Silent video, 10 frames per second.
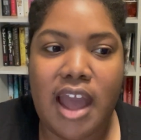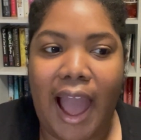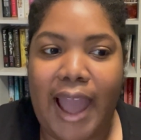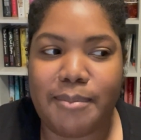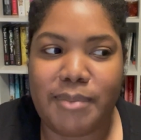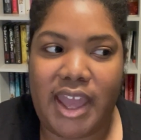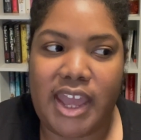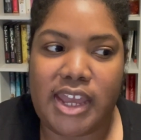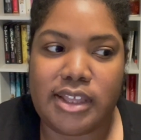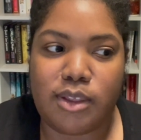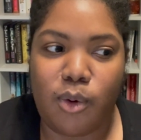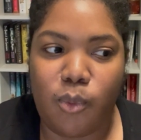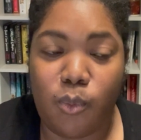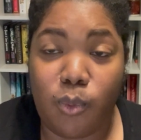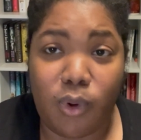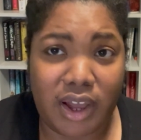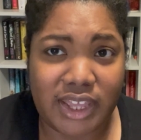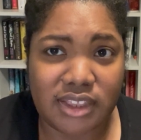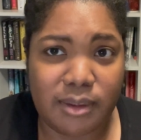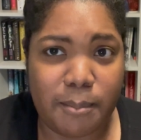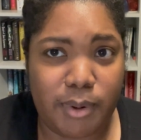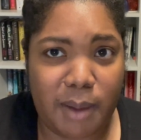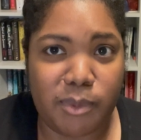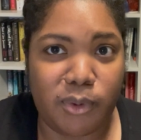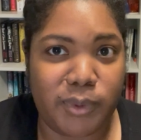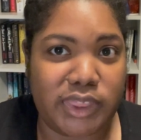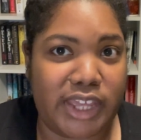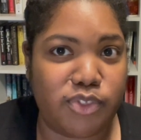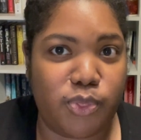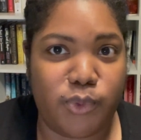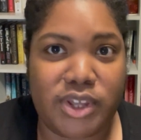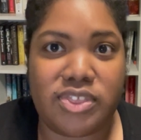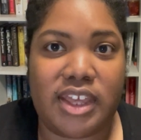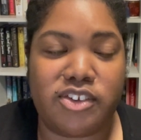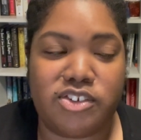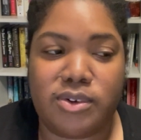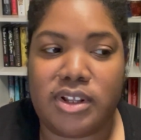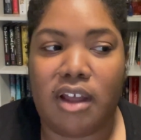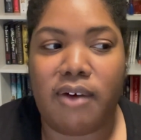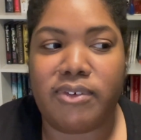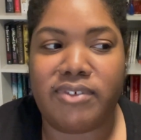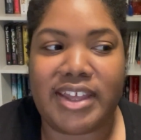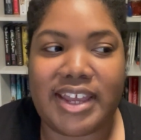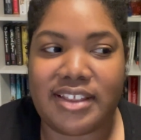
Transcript: I made one bubble with like three things shooting off of it.